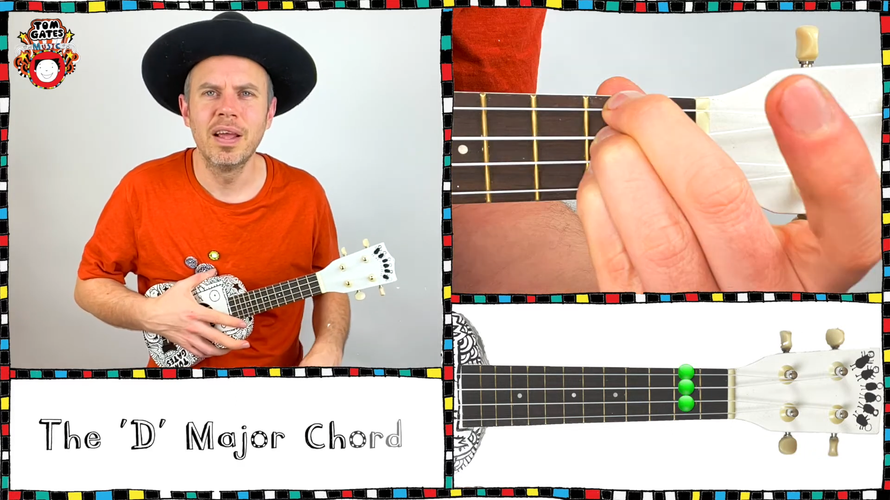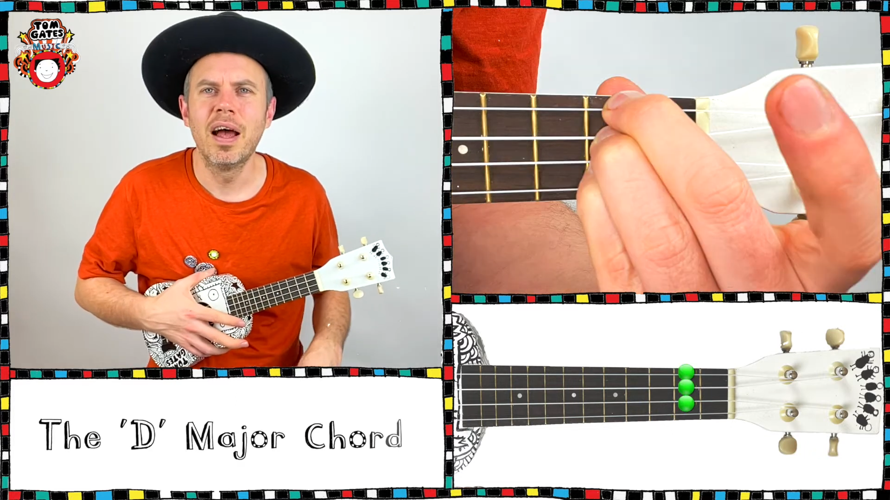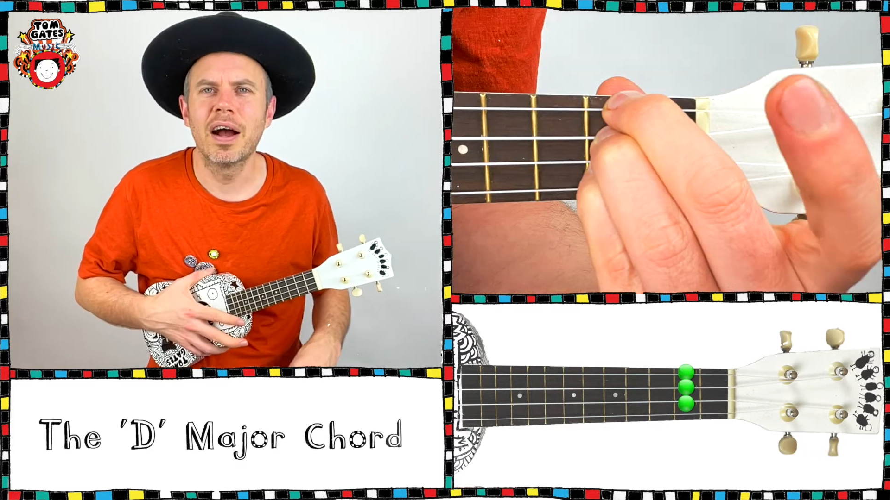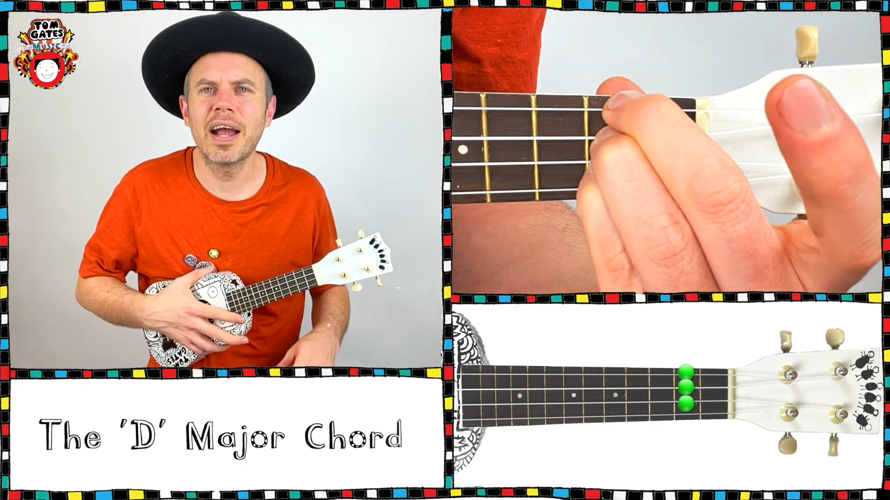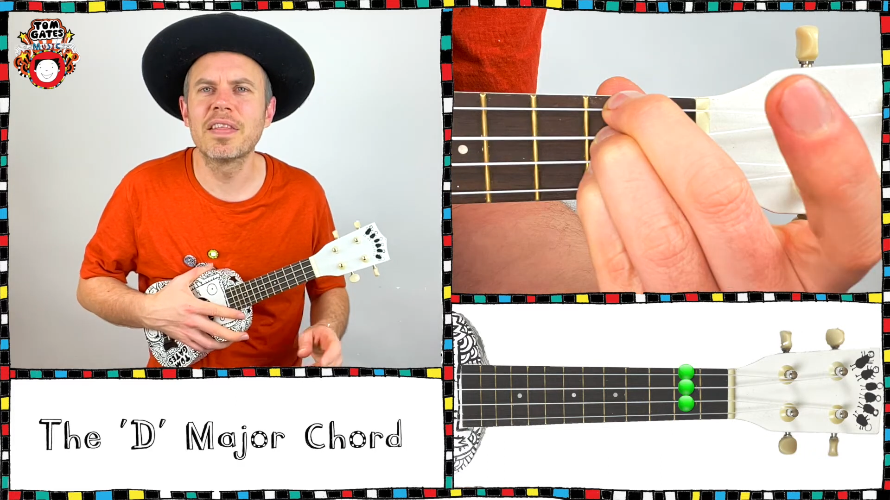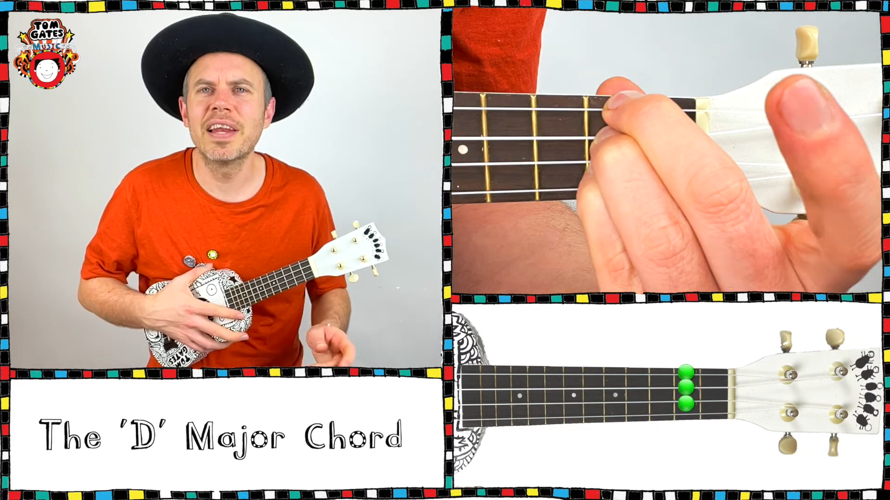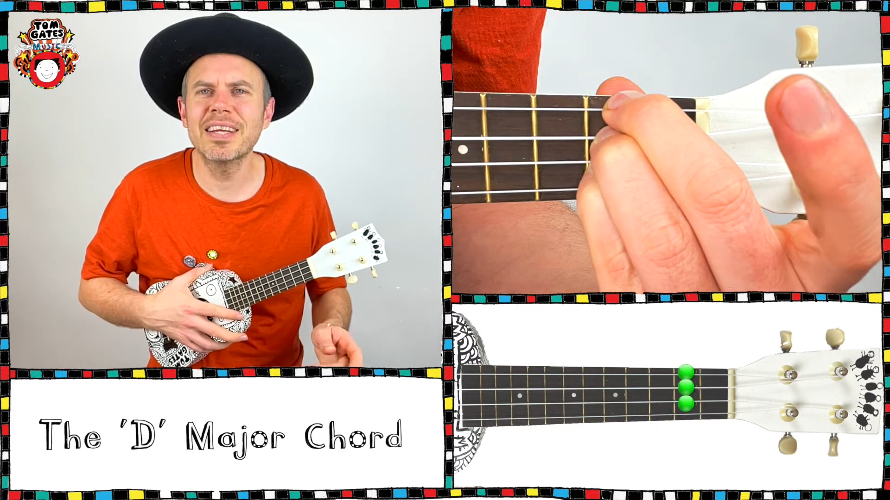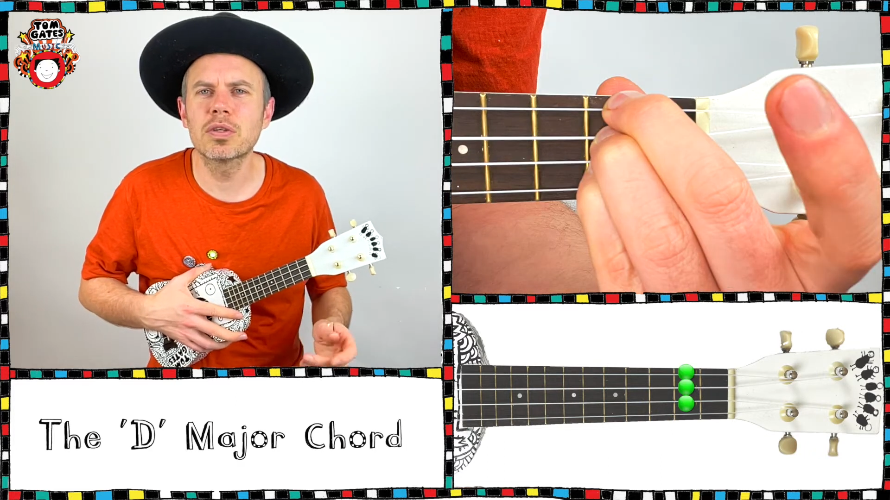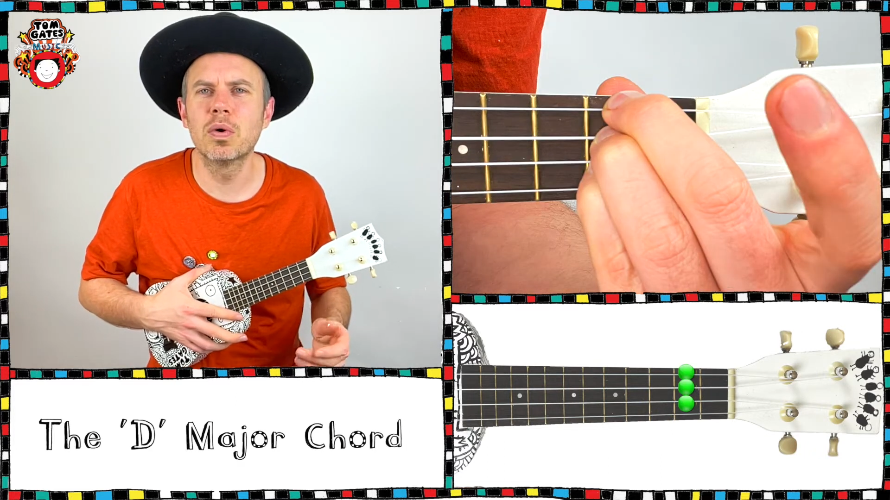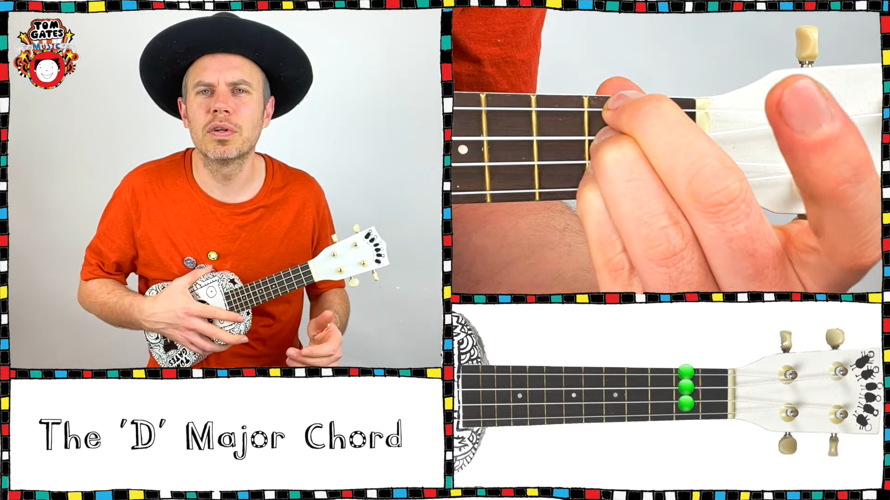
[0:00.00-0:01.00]
Okay, the next
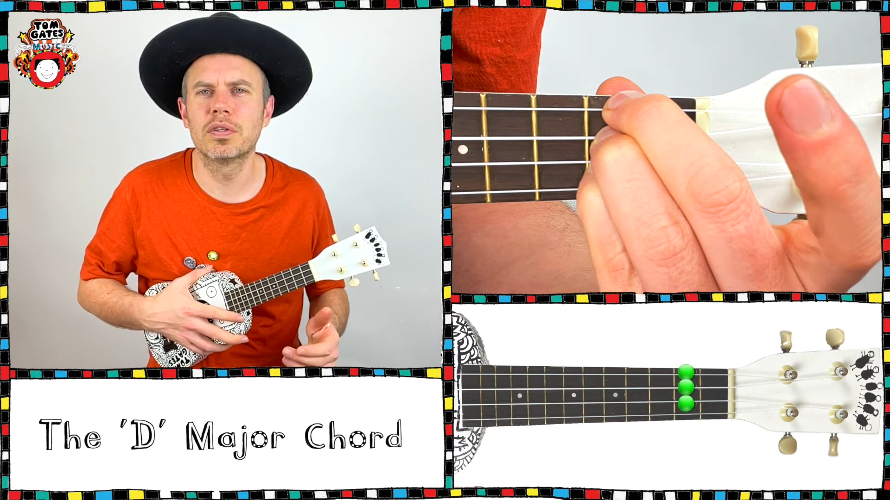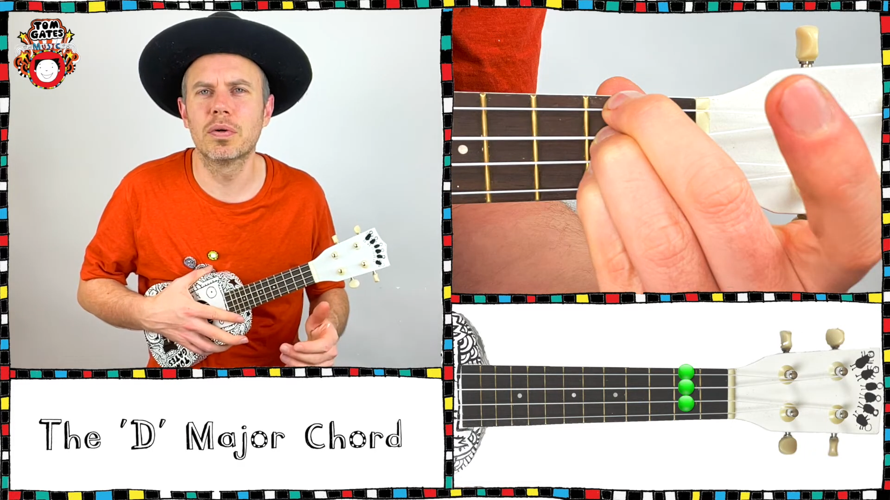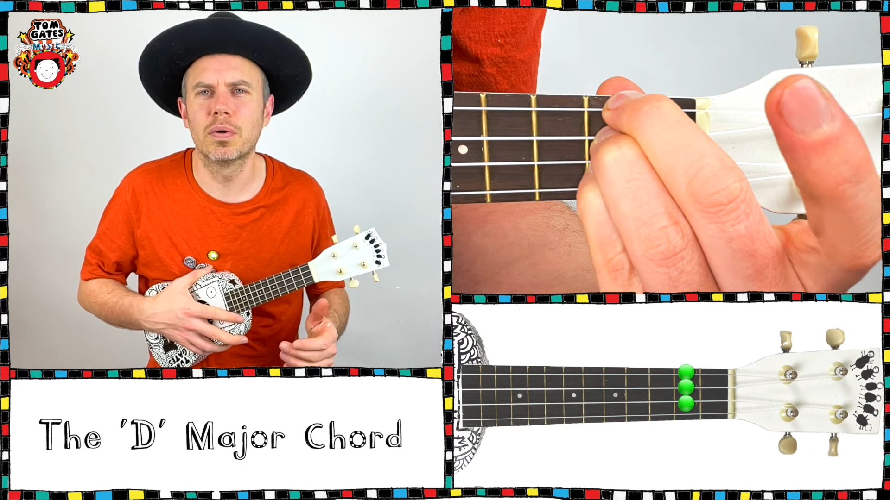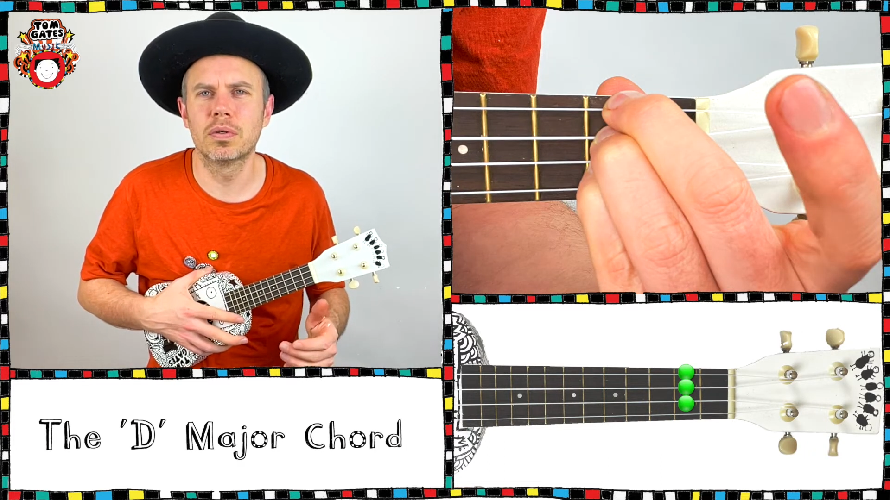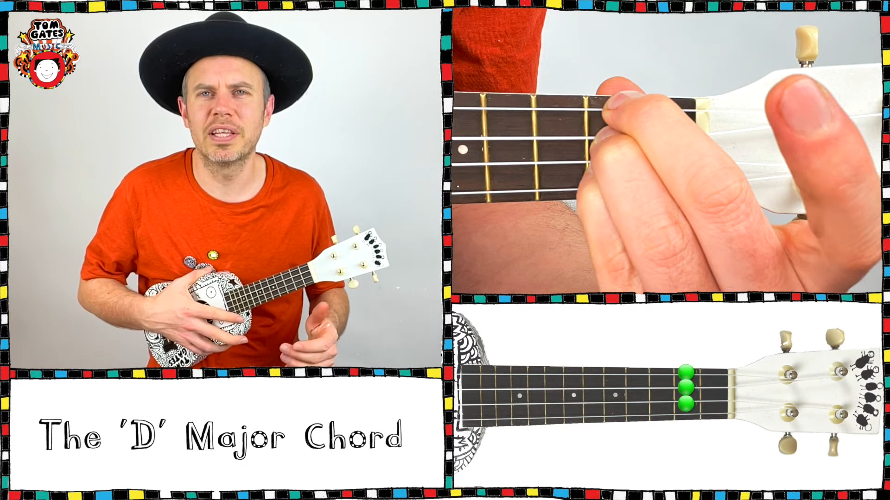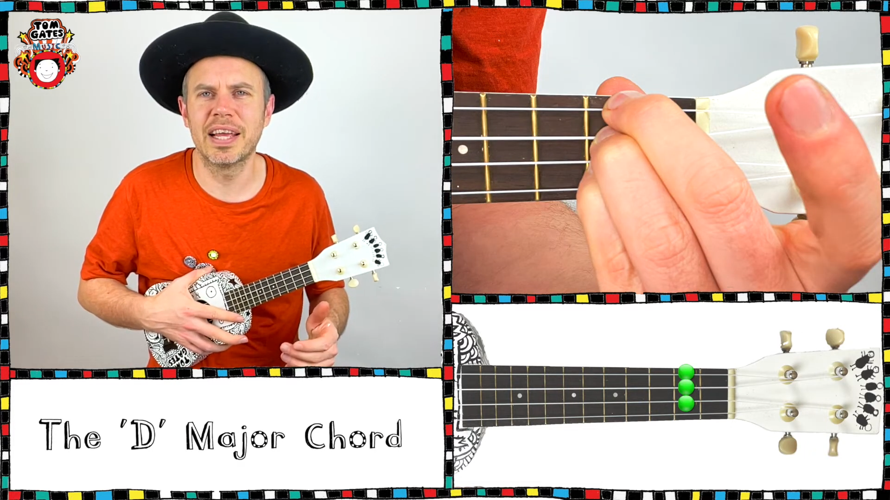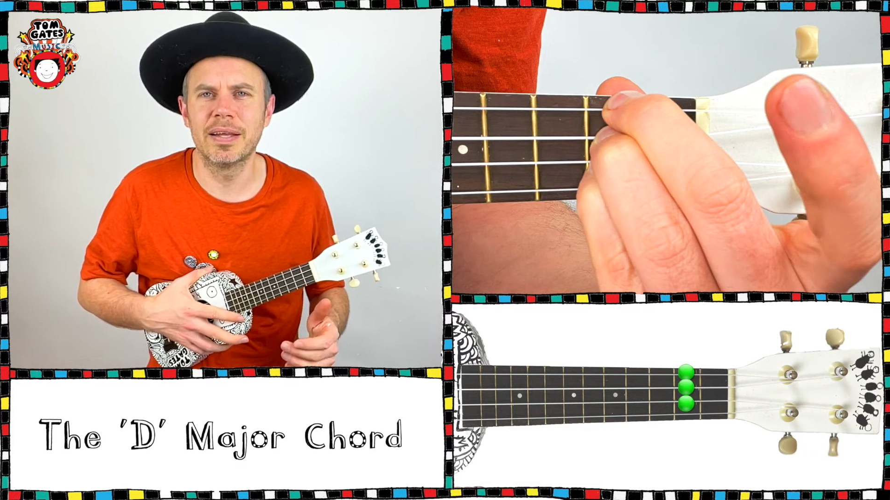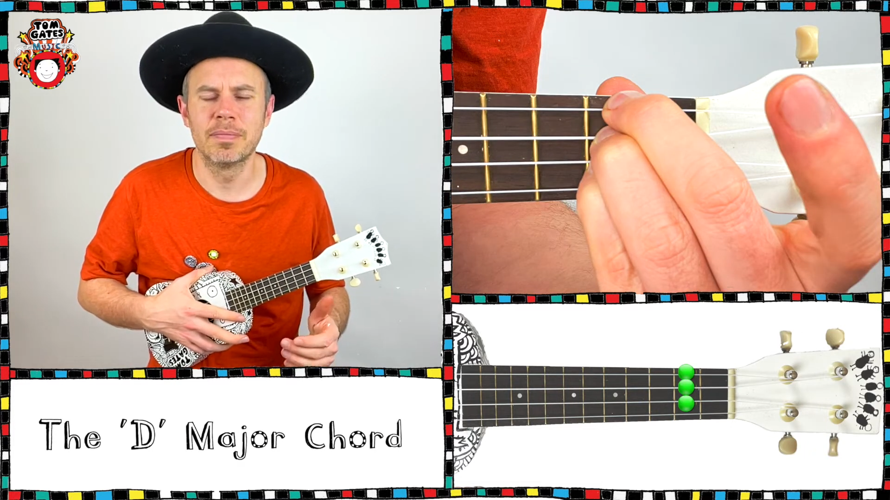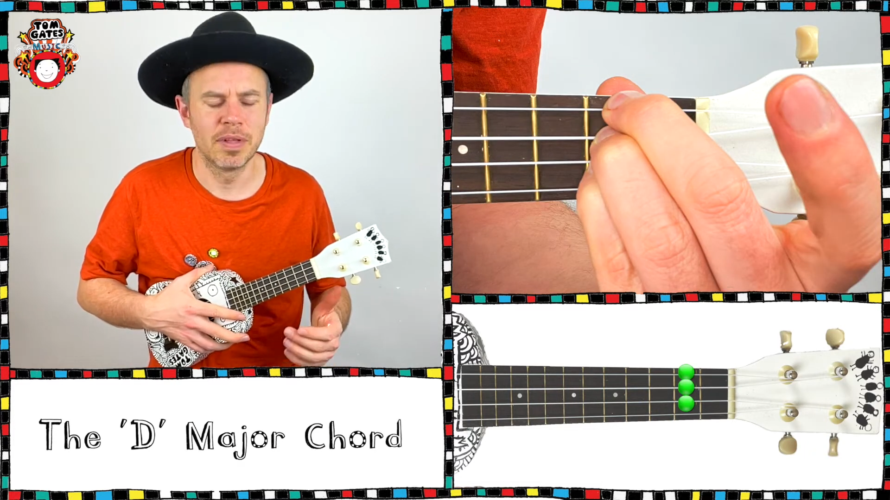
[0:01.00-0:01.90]
chord is the chord of D.